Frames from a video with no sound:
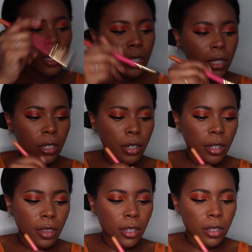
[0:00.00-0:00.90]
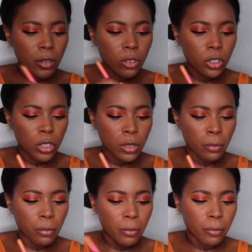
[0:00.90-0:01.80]
here. I think it'll just
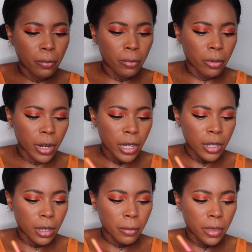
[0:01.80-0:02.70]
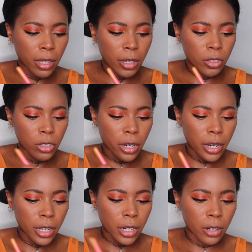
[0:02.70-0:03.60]
brighten up the under
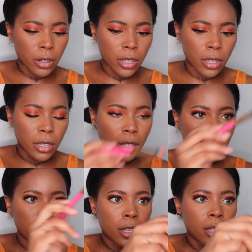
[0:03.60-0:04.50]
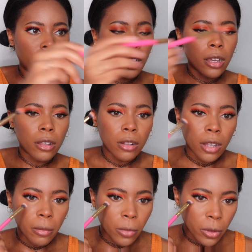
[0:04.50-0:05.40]
eye area a
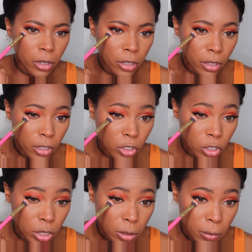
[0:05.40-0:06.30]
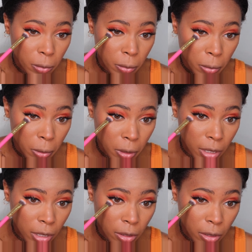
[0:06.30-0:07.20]
lot more than just
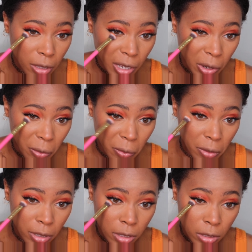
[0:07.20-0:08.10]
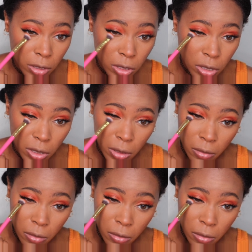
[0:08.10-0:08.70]
putting on that orange.